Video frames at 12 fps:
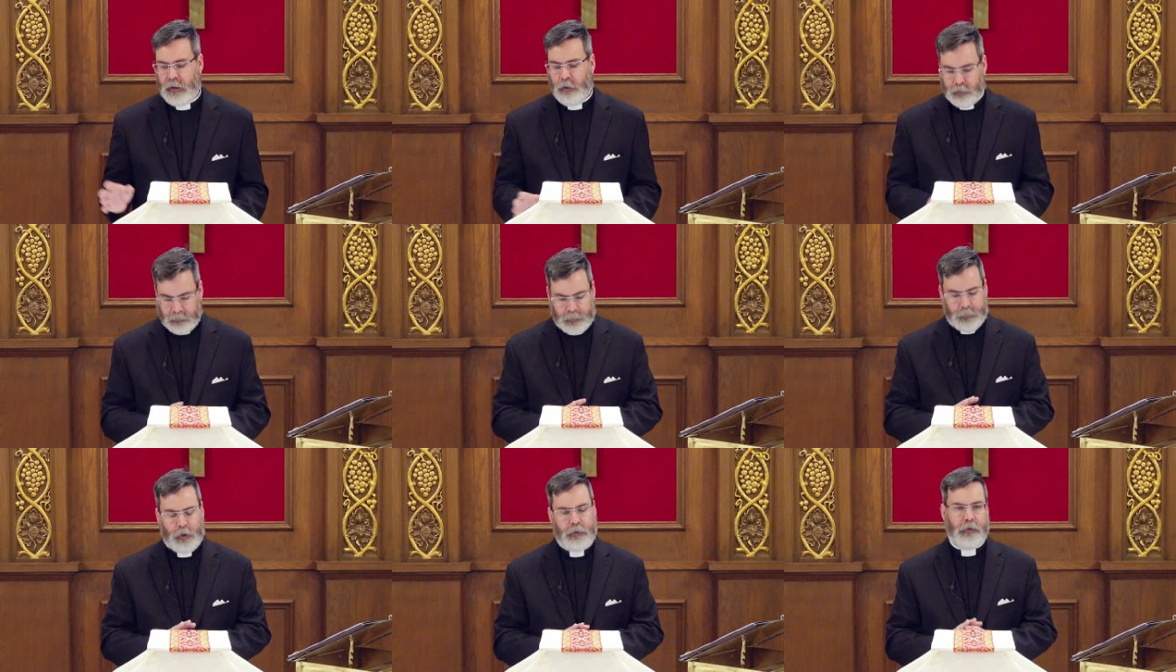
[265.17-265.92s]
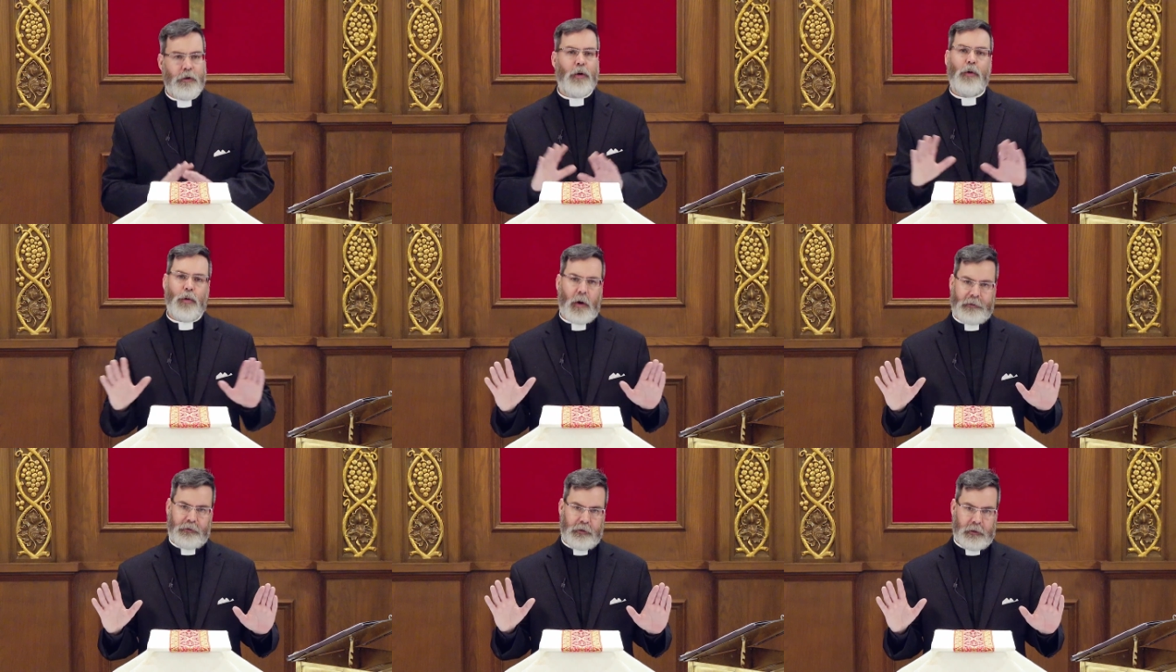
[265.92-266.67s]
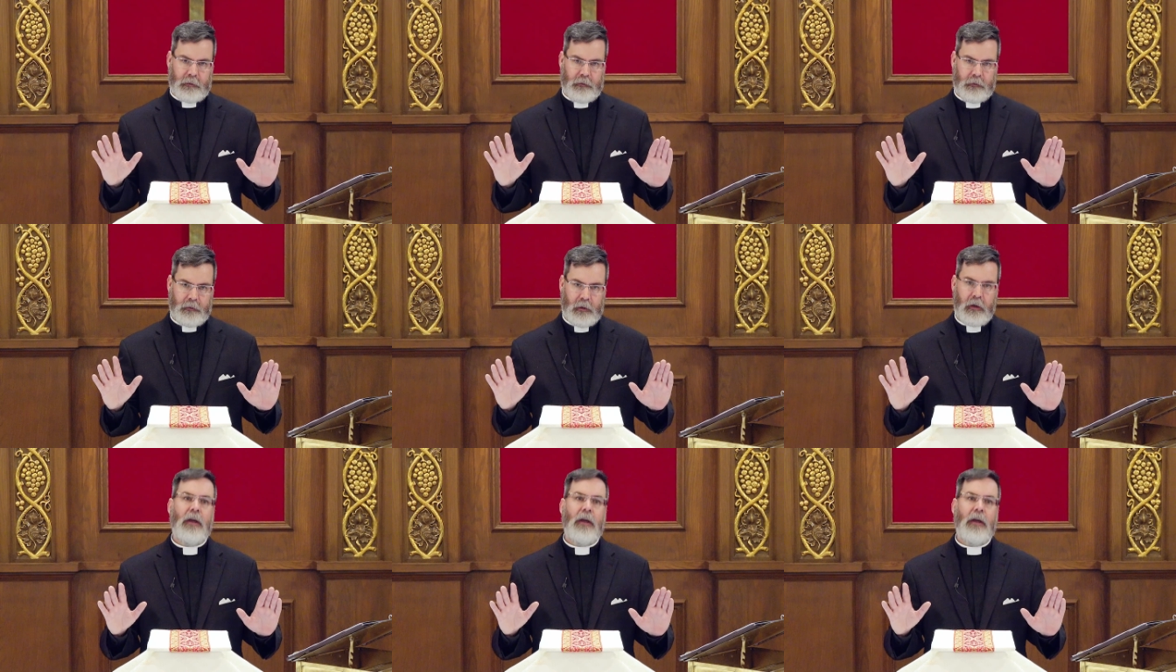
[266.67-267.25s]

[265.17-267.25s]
so that there's no questions